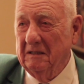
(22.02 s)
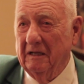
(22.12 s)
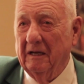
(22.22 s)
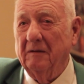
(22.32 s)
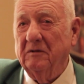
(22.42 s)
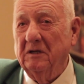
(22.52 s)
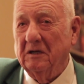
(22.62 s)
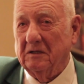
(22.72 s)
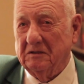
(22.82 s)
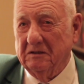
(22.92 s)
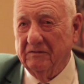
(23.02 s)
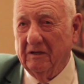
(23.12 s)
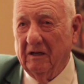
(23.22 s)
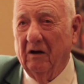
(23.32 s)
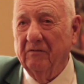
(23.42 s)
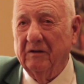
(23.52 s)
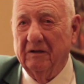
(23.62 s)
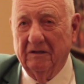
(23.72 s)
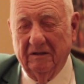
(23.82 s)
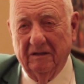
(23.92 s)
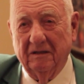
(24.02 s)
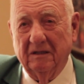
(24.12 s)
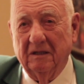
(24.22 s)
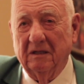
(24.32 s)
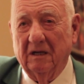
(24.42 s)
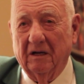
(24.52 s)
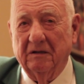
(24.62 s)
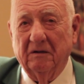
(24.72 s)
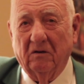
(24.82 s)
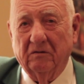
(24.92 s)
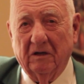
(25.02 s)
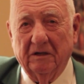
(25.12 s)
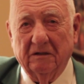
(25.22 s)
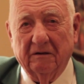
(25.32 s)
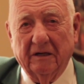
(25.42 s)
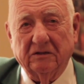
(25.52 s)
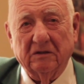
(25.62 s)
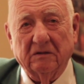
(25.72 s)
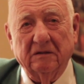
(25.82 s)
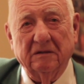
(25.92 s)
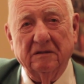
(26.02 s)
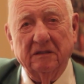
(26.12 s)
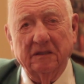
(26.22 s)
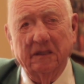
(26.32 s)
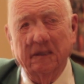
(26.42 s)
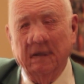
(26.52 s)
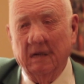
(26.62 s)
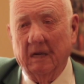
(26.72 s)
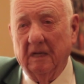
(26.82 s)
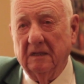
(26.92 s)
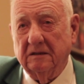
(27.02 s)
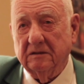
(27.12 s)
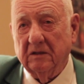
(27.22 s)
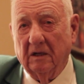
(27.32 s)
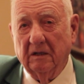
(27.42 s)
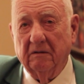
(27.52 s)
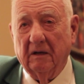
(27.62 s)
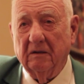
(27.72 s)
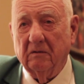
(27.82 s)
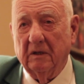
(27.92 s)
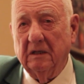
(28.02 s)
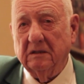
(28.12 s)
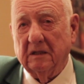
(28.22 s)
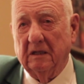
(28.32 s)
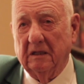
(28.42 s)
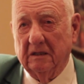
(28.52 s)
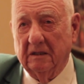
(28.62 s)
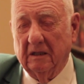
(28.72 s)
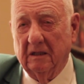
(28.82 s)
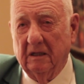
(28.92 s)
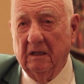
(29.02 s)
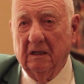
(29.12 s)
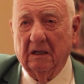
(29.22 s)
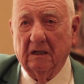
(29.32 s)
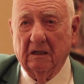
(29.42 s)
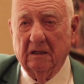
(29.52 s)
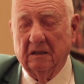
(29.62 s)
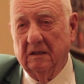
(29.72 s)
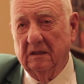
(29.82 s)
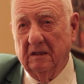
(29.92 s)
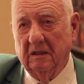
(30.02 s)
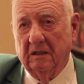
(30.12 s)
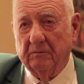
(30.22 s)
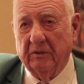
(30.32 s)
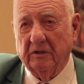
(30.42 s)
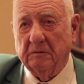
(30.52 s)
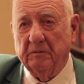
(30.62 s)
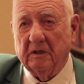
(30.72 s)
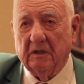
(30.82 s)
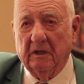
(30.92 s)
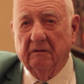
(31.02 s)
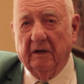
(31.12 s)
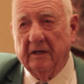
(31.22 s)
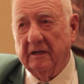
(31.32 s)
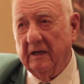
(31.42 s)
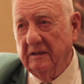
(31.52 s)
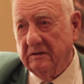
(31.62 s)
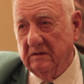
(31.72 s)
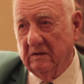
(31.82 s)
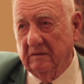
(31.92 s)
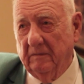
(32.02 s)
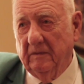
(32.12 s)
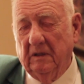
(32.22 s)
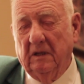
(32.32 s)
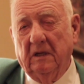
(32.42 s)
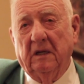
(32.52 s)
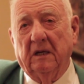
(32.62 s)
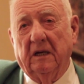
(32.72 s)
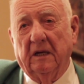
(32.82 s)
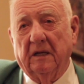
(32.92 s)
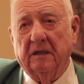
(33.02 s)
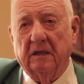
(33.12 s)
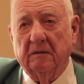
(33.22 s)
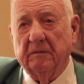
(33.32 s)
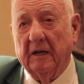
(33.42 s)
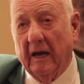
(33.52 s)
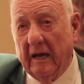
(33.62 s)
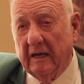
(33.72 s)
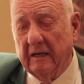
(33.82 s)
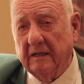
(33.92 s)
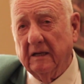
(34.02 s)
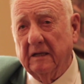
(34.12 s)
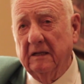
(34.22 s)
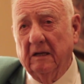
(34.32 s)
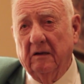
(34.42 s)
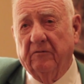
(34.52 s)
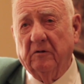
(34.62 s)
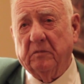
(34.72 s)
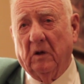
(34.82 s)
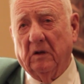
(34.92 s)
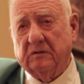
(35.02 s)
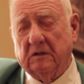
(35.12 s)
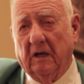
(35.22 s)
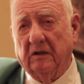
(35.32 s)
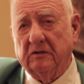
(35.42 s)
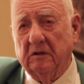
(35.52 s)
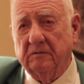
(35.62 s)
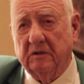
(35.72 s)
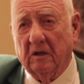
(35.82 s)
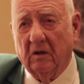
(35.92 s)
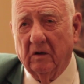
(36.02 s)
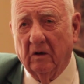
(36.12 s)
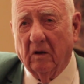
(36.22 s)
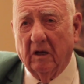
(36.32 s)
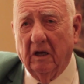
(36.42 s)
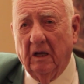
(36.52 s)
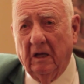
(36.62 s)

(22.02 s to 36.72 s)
And I'm the youngest of the over 100 grandchildren. I started right away as a apprentice bricklayer right out of high school, and but I had a football scholarship to Loyola,